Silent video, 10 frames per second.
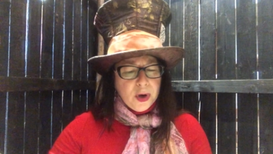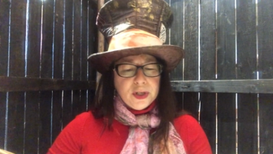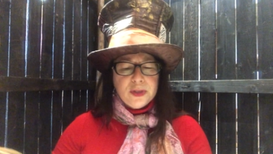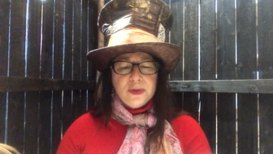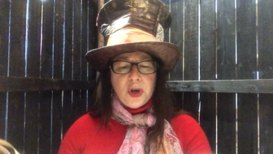are
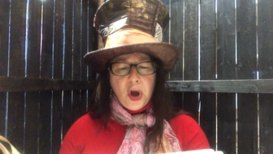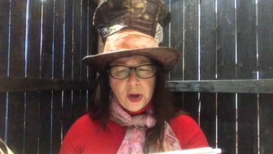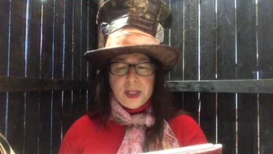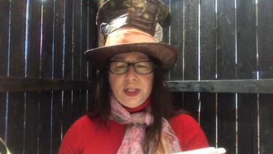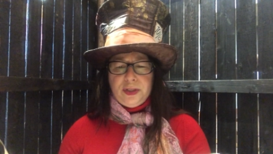you
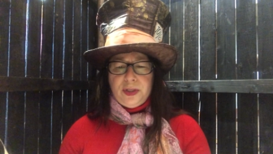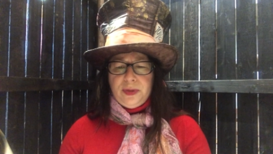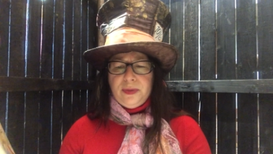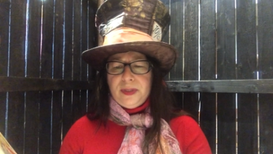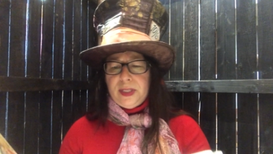talking
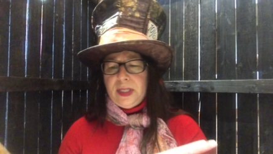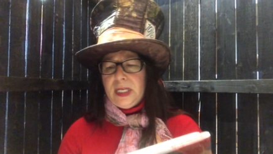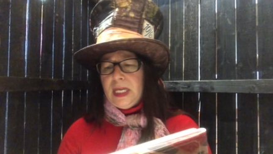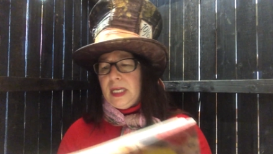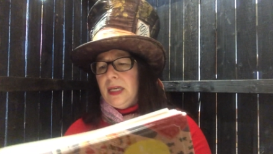to? said the
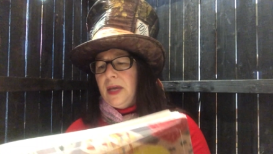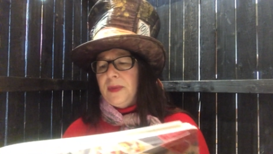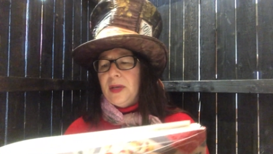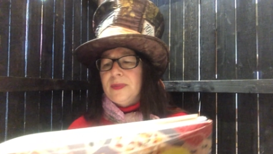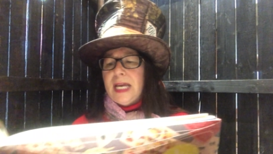king,
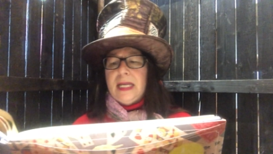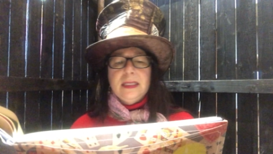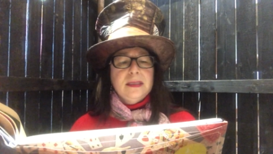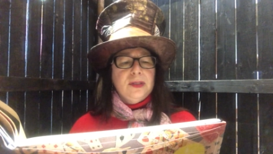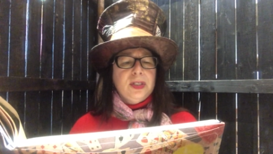coming up to
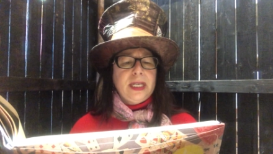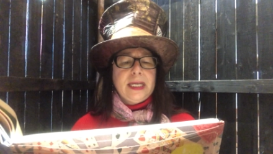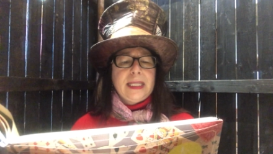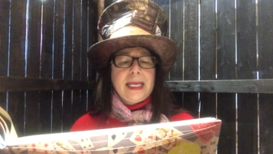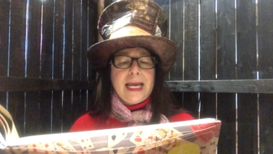Alice and looking
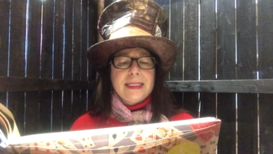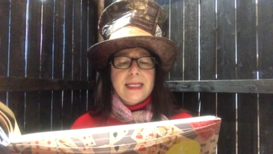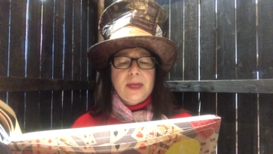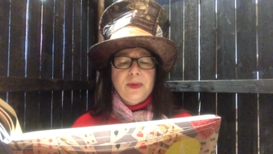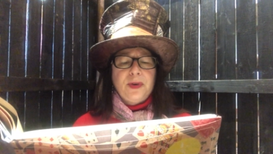at the cat's
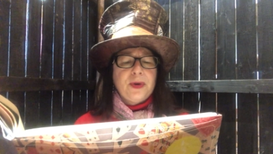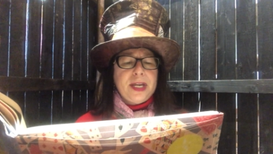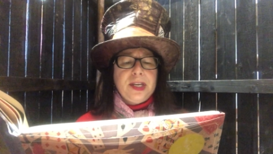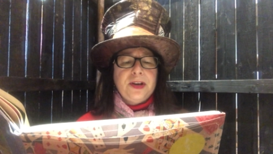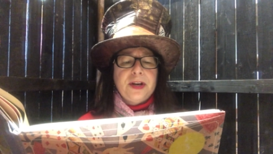head with
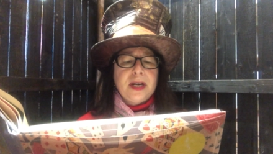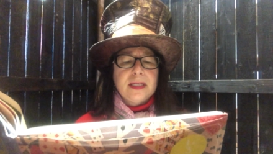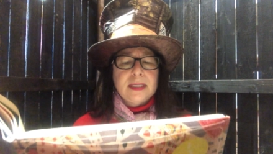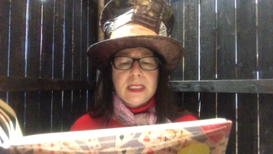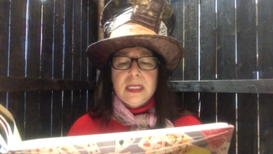great
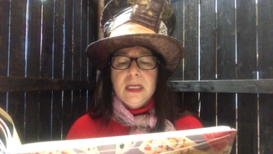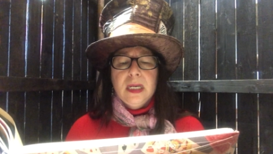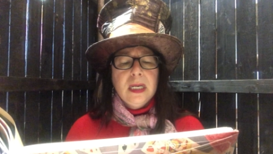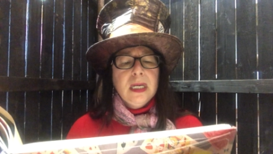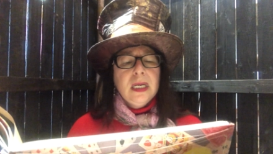curiosity.
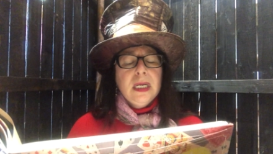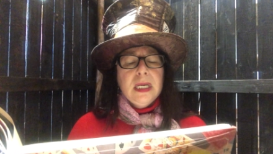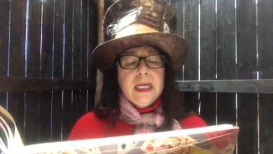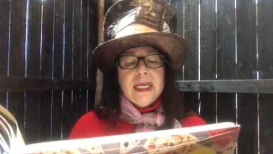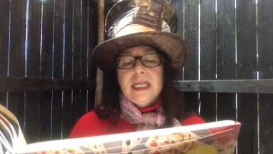
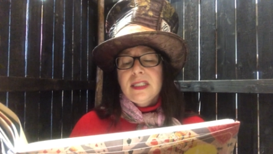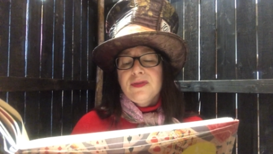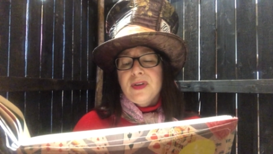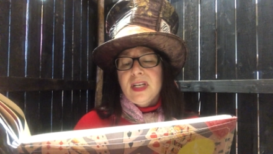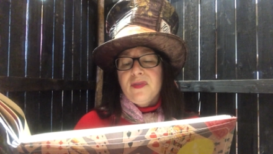It's a
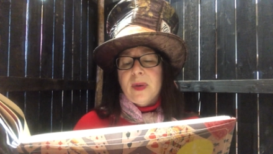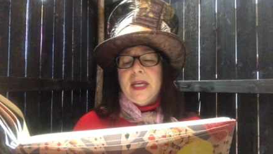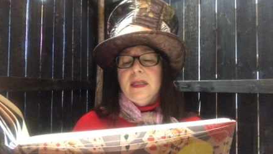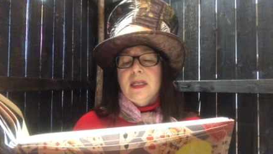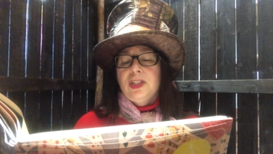friend of
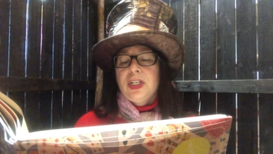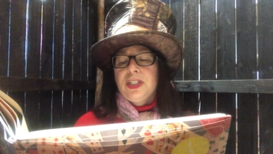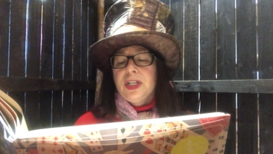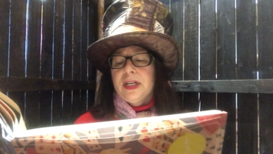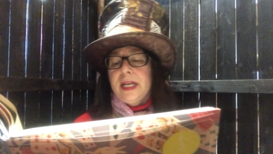mine, a
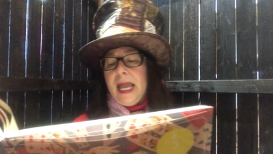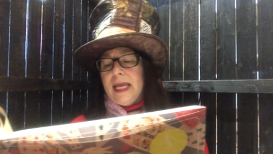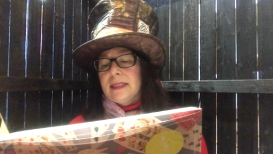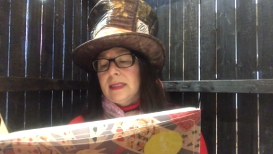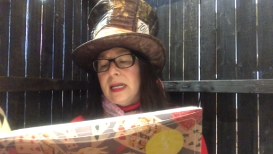Cheshire
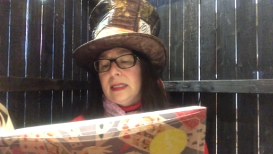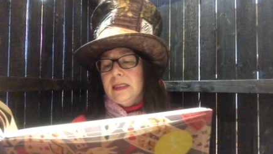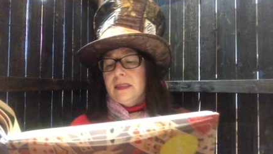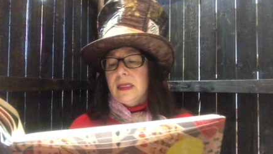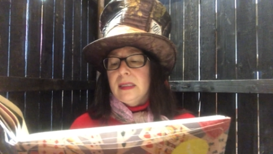cat, said
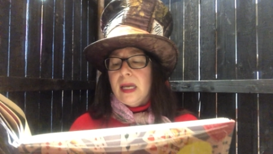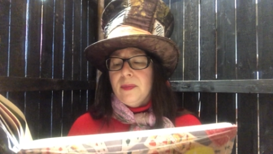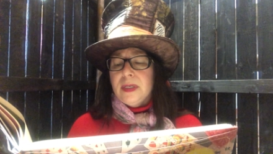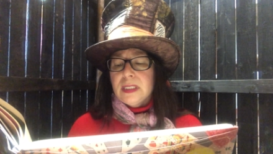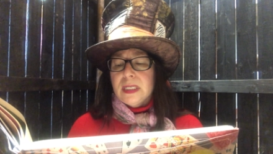Alice. Allow
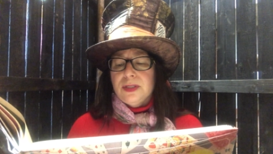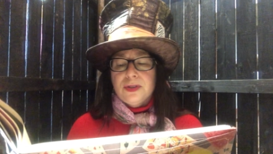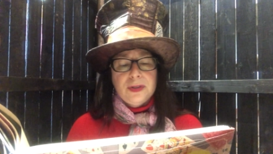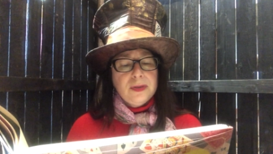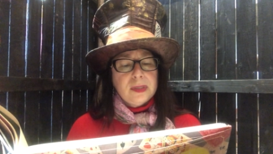me to
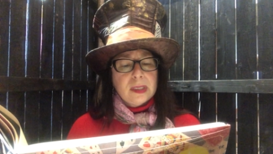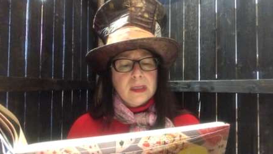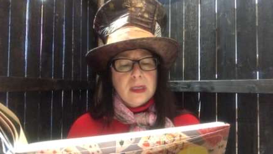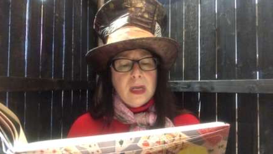introduce it.